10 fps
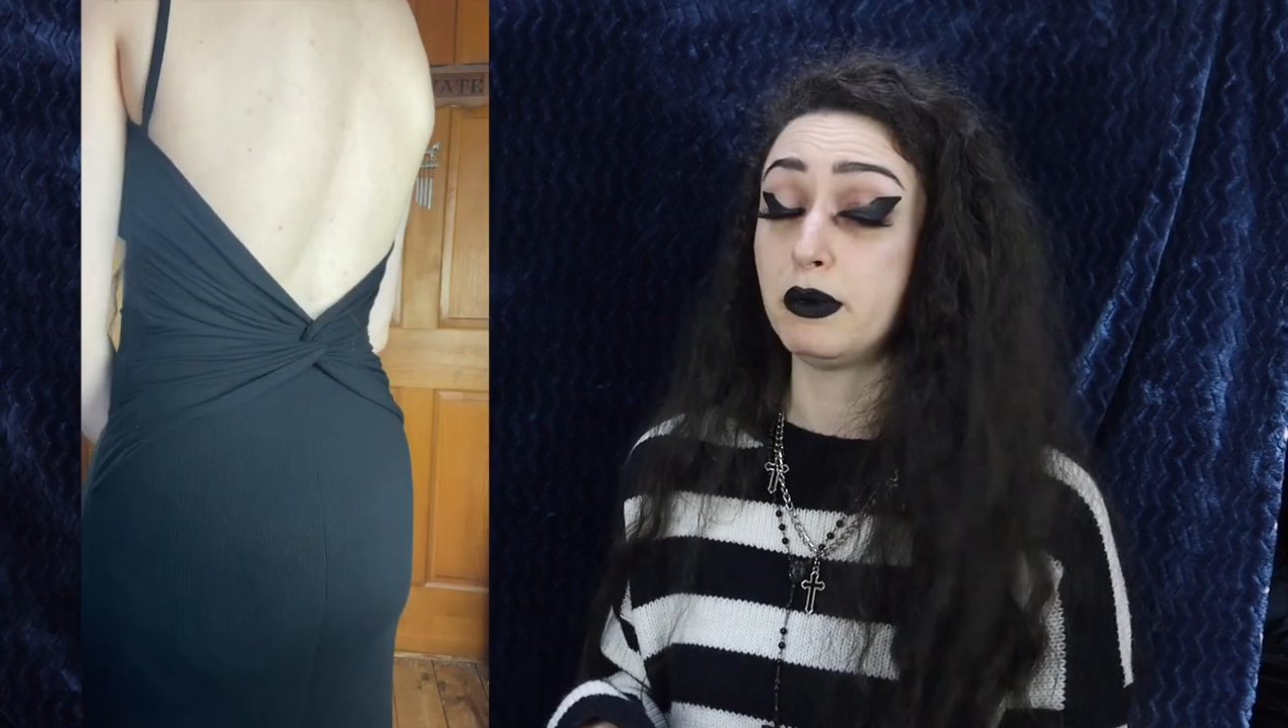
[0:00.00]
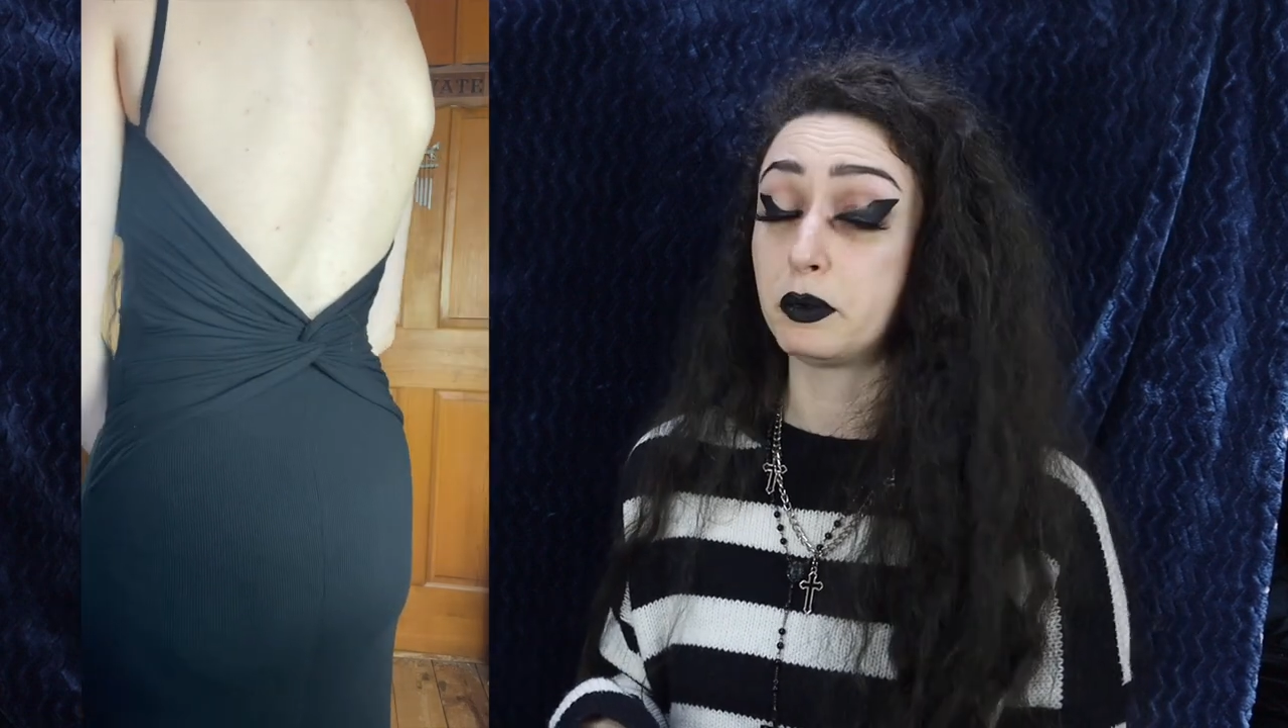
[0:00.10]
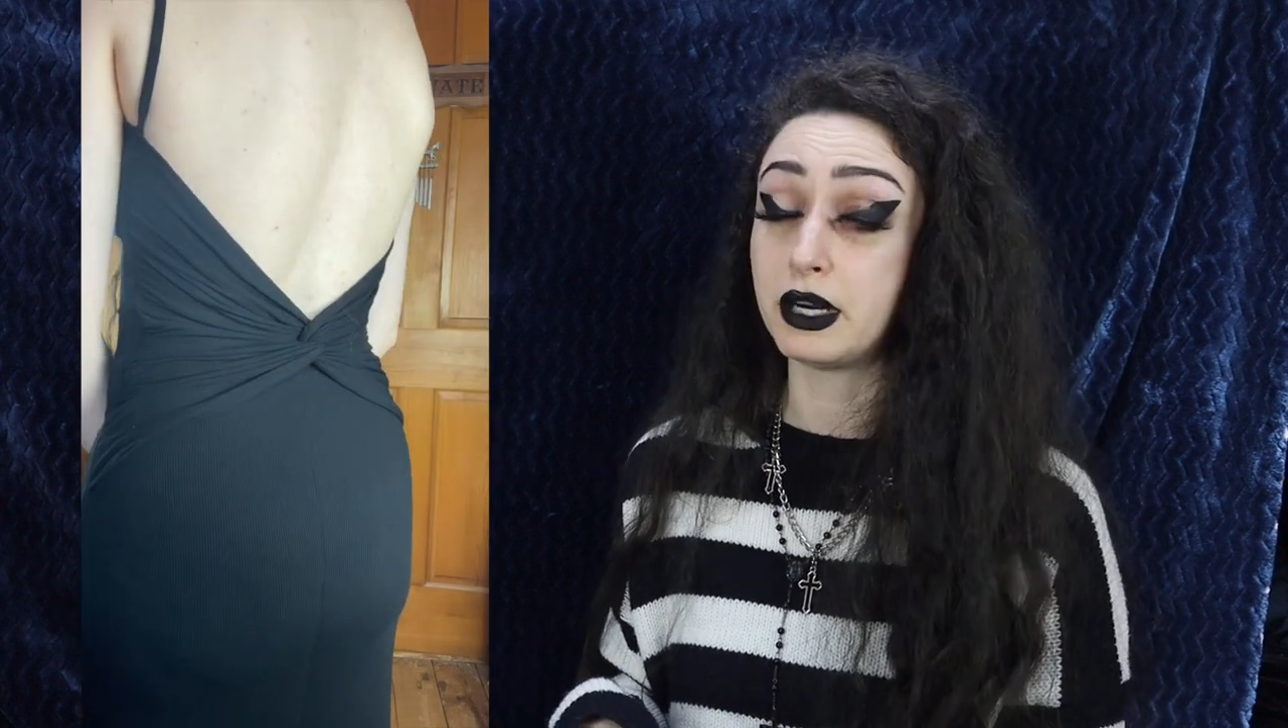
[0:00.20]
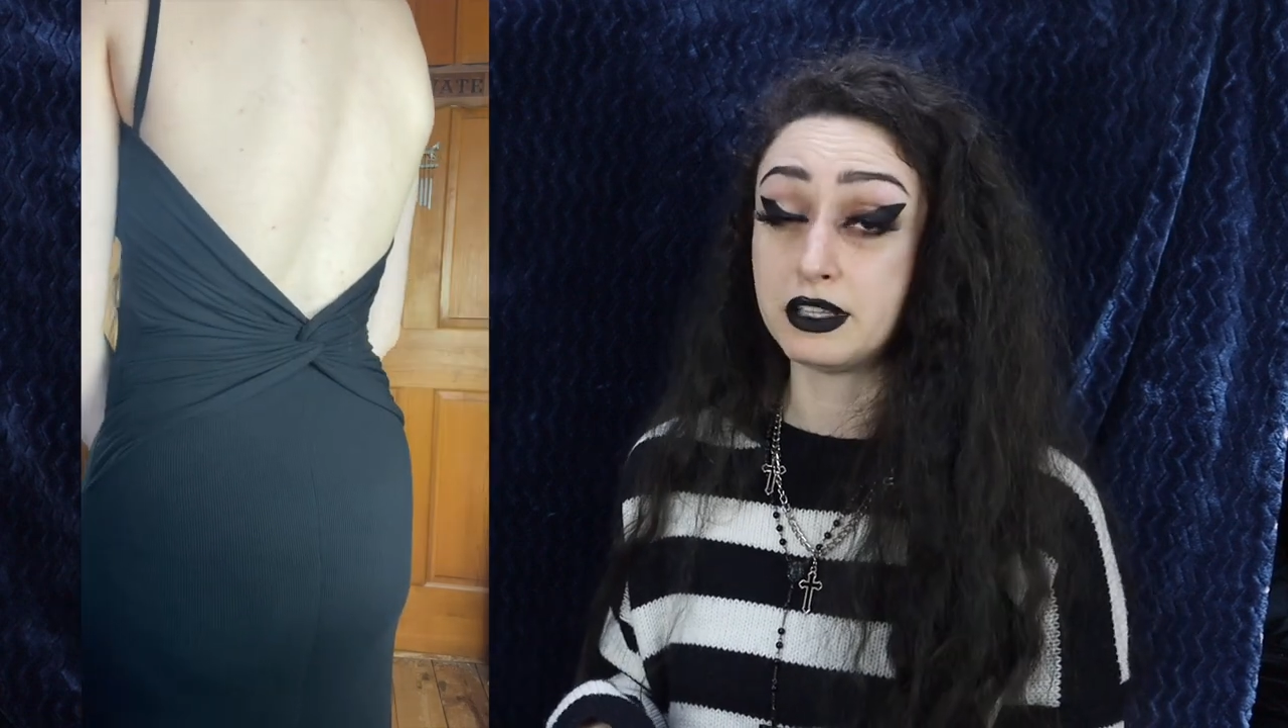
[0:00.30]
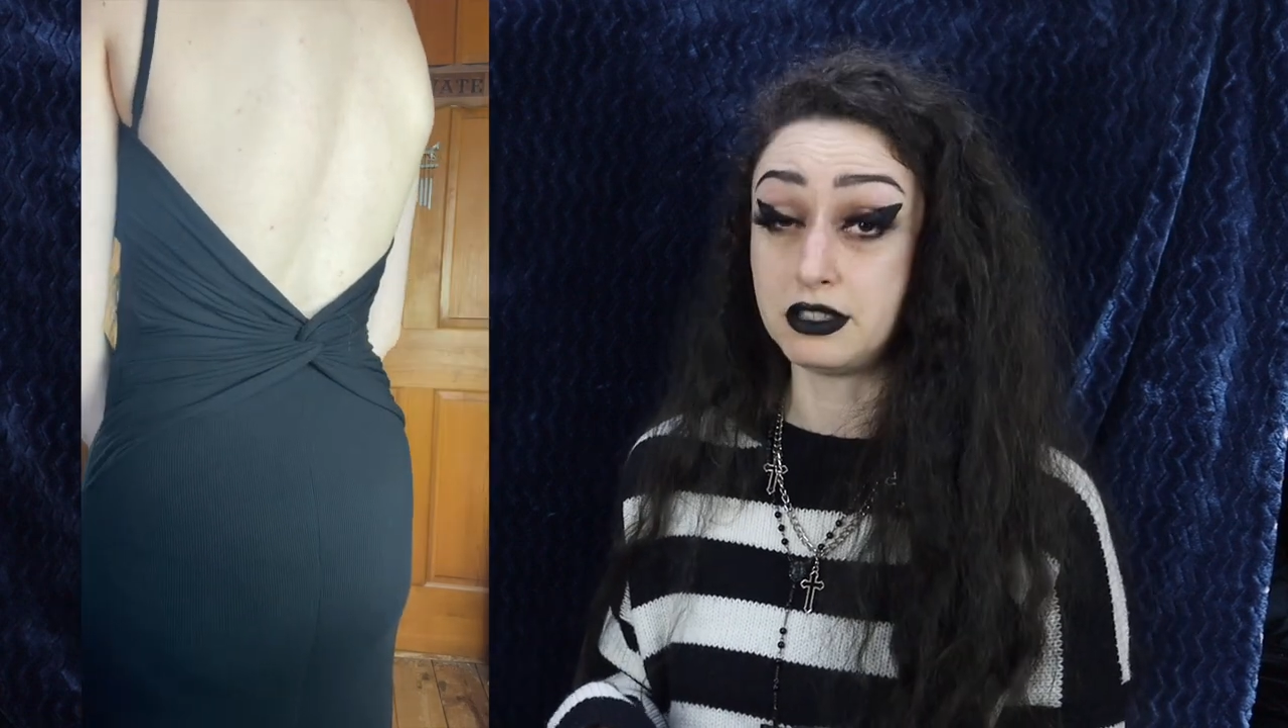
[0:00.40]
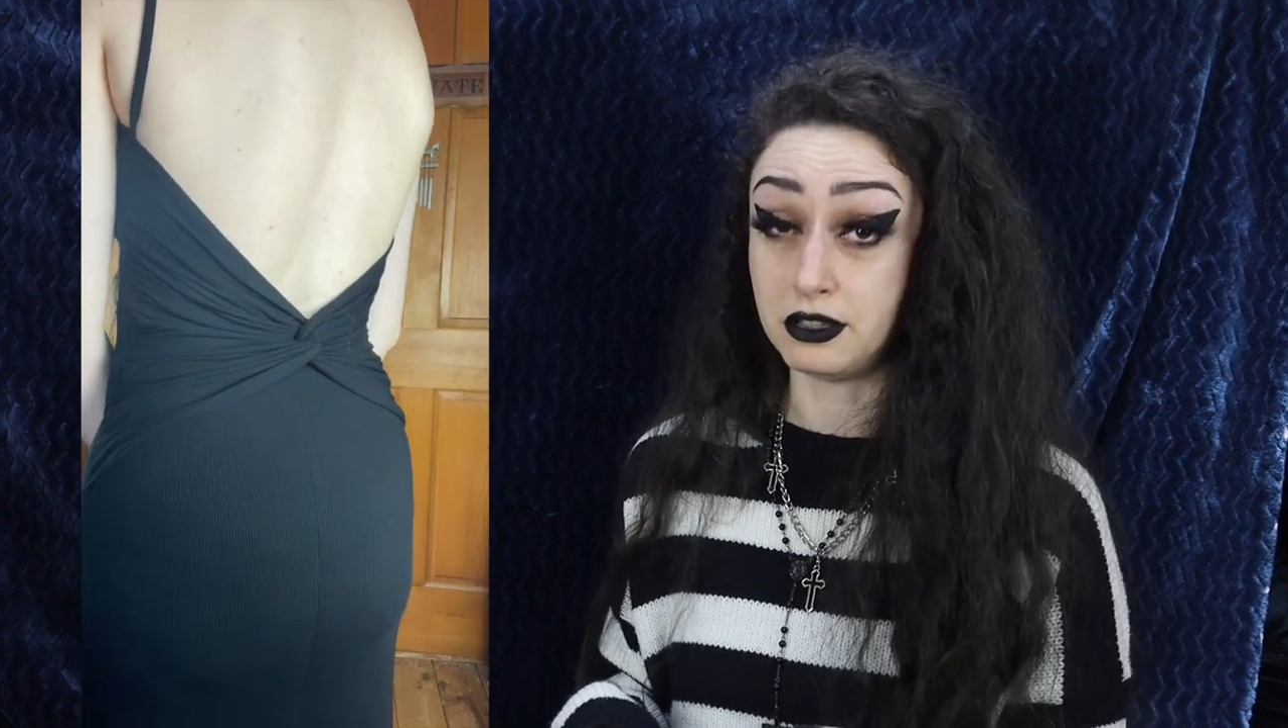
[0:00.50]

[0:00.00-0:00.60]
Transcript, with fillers: would wear this to